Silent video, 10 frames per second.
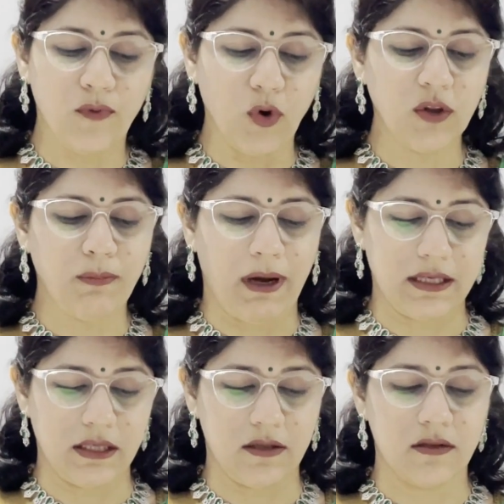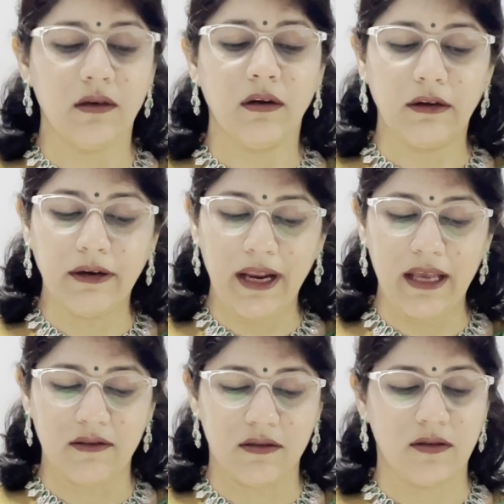Fourth part is
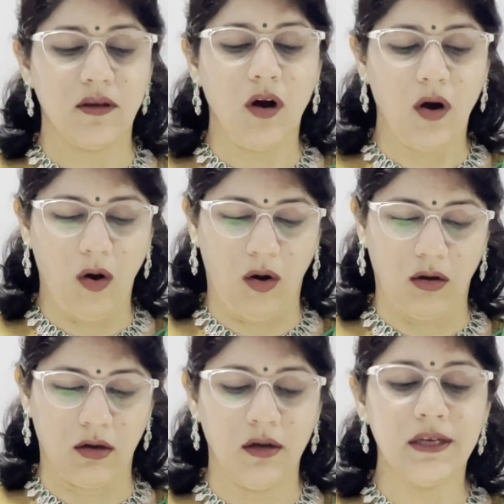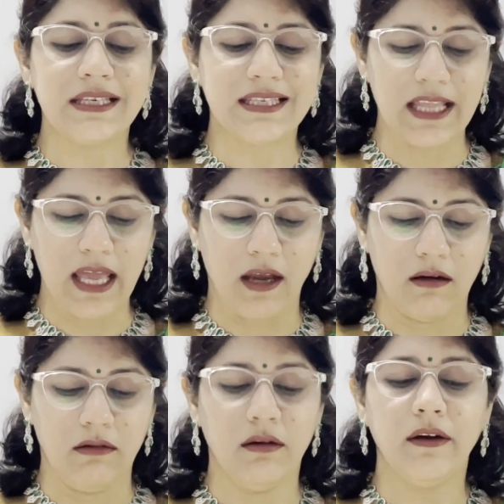grains, hawk,
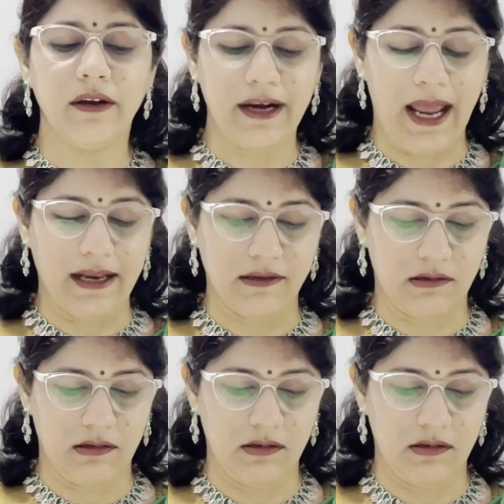snake, rat.